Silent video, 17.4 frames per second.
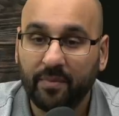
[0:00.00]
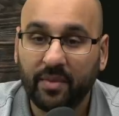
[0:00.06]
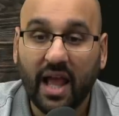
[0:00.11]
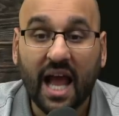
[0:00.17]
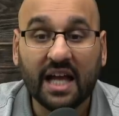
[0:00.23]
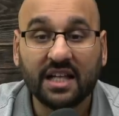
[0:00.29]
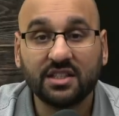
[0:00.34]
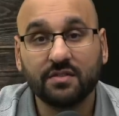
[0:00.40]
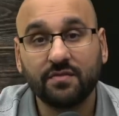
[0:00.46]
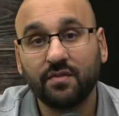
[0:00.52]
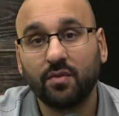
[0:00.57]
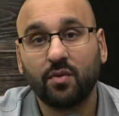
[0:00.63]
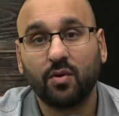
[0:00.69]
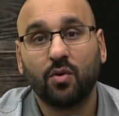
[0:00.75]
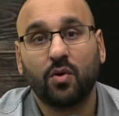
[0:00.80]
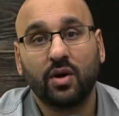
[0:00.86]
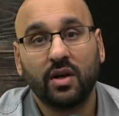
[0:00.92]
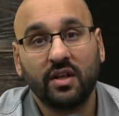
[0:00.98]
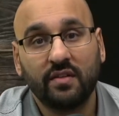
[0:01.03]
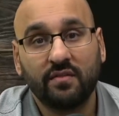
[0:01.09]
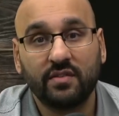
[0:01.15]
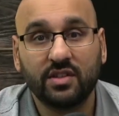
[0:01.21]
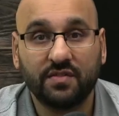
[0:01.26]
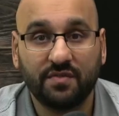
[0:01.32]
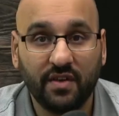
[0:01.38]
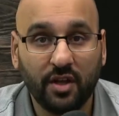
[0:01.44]
as of the recording of
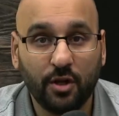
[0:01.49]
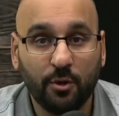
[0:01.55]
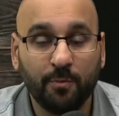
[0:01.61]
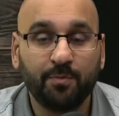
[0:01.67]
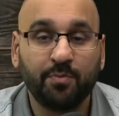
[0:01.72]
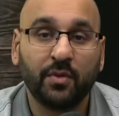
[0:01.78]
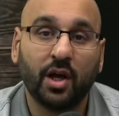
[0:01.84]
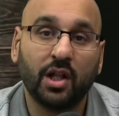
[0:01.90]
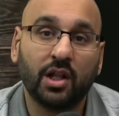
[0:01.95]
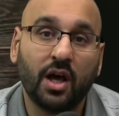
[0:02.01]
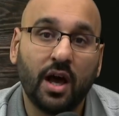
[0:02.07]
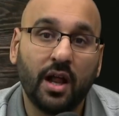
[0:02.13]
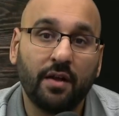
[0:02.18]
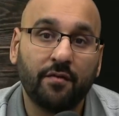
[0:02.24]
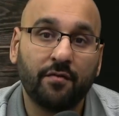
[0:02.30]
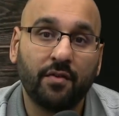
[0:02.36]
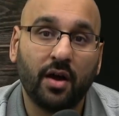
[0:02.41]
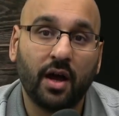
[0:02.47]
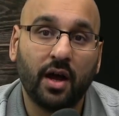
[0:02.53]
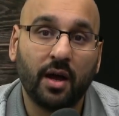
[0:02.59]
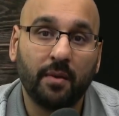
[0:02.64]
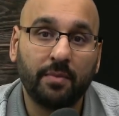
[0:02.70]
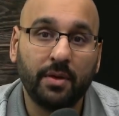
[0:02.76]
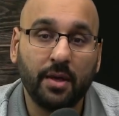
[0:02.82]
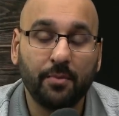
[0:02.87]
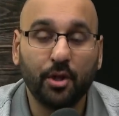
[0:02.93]
this video, a lot of
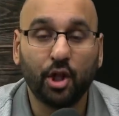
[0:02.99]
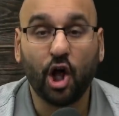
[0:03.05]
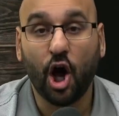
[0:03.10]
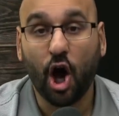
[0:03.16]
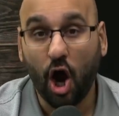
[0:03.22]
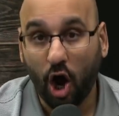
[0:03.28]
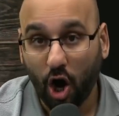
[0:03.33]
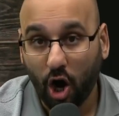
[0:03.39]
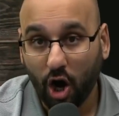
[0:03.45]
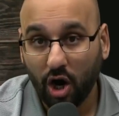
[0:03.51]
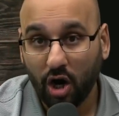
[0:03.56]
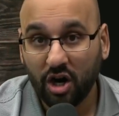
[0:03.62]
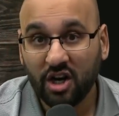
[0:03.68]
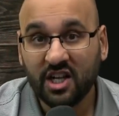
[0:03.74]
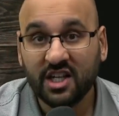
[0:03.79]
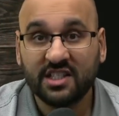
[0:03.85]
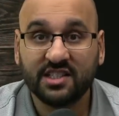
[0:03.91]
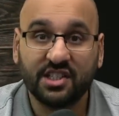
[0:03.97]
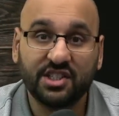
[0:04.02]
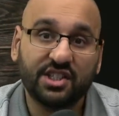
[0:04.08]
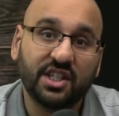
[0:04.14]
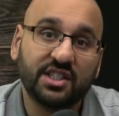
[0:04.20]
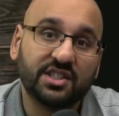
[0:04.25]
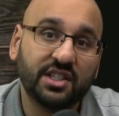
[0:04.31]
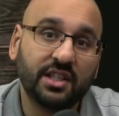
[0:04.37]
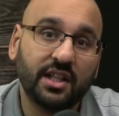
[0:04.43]
people are
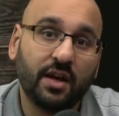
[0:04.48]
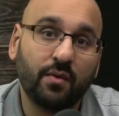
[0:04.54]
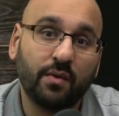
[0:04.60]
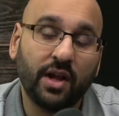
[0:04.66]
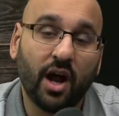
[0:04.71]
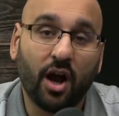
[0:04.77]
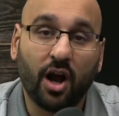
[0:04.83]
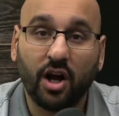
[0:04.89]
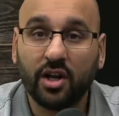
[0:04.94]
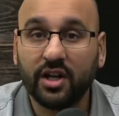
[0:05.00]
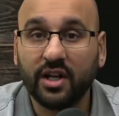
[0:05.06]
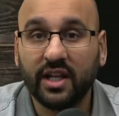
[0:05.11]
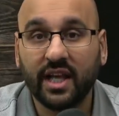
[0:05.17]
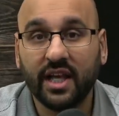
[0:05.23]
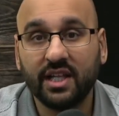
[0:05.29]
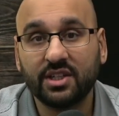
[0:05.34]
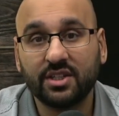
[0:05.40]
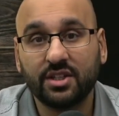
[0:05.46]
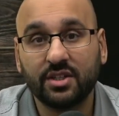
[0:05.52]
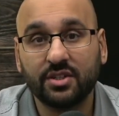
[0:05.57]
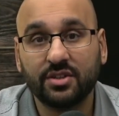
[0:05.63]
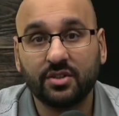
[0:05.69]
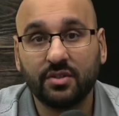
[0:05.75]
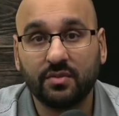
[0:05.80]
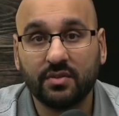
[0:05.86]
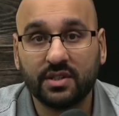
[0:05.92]
suggesting that we are going to enter
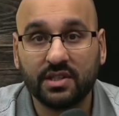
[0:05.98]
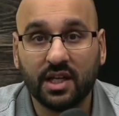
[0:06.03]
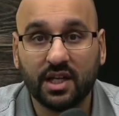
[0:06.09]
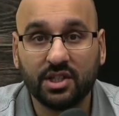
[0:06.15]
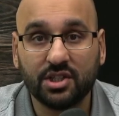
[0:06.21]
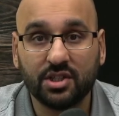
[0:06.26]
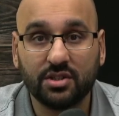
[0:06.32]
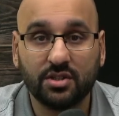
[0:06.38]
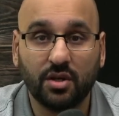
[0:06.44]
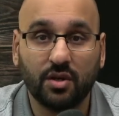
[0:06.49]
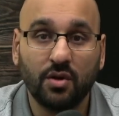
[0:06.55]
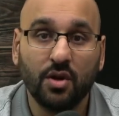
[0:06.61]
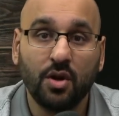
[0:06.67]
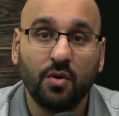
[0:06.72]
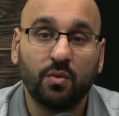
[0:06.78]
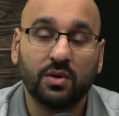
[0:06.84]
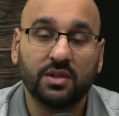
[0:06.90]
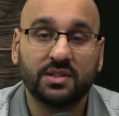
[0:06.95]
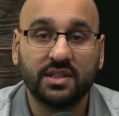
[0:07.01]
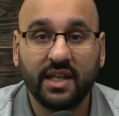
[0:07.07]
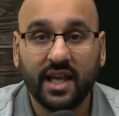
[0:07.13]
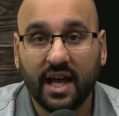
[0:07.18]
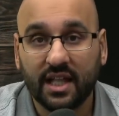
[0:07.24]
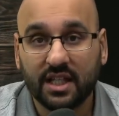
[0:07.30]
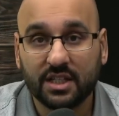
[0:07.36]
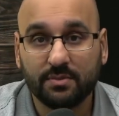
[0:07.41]
into a recession. So we'll see
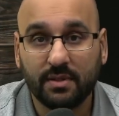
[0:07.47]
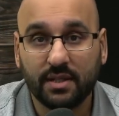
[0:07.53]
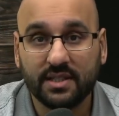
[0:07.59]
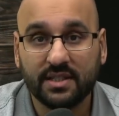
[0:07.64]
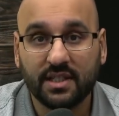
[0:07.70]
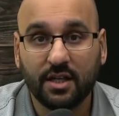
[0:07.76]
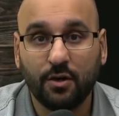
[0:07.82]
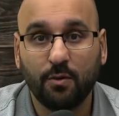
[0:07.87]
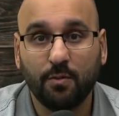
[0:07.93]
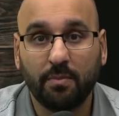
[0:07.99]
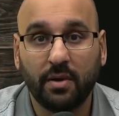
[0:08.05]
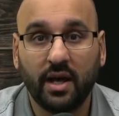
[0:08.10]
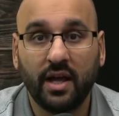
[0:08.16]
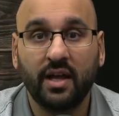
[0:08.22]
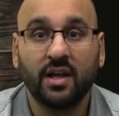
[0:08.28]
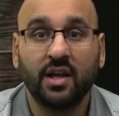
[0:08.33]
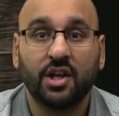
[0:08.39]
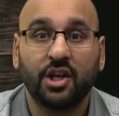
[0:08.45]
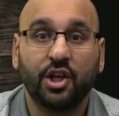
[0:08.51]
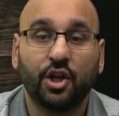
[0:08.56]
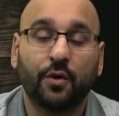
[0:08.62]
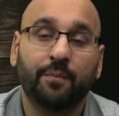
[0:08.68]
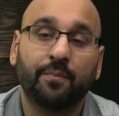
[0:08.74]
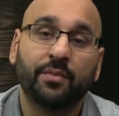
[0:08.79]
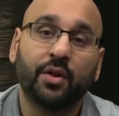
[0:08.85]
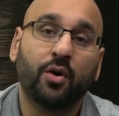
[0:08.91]
how this plays out. But you
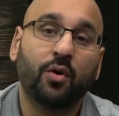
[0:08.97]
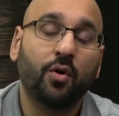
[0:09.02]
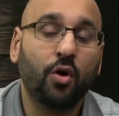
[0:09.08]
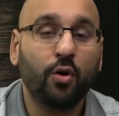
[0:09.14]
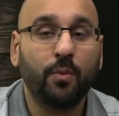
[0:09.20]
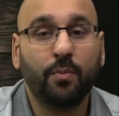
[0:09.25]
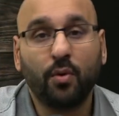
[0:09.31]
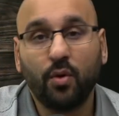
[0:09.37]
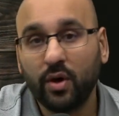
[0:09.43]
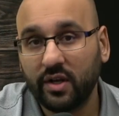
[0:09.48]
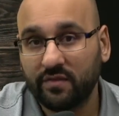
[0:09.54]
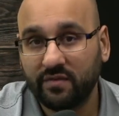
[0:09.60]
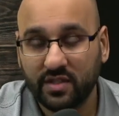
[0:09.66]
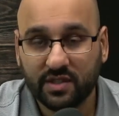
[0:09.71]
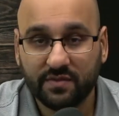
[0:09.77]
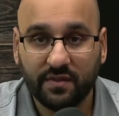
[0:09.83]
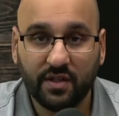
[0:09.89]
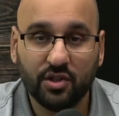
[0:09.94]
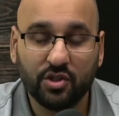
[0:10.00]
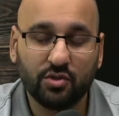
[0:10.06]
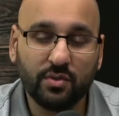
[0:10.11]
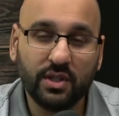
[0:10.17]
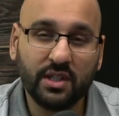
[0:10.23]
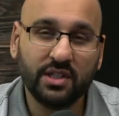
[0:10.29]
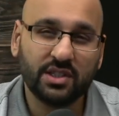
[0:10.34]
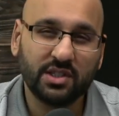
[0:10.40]
know, the whole point of this video is
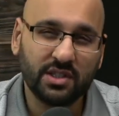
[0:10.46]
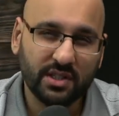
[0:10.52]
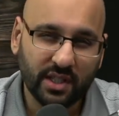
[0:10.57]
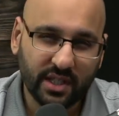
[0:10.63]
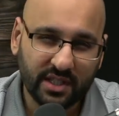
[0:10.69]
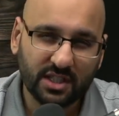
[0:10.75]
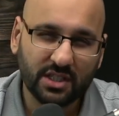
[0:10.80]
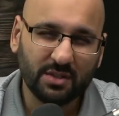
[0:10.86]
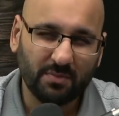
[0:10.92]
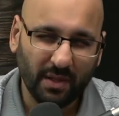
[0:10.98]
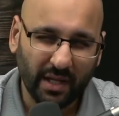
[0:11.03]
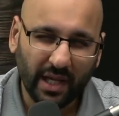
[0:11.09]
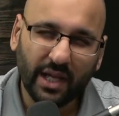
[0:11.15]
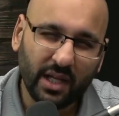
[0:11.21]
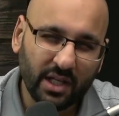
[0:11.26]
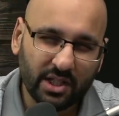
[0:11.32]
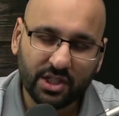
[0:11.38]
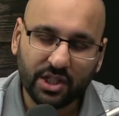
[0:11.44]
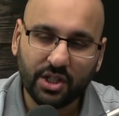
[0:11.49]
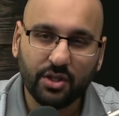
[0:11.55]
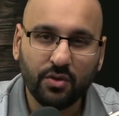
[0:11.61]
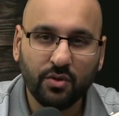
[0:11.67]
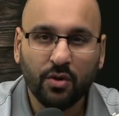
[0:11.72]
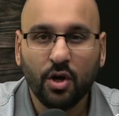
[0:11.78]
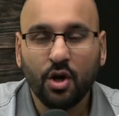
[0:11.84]
really just to explain to you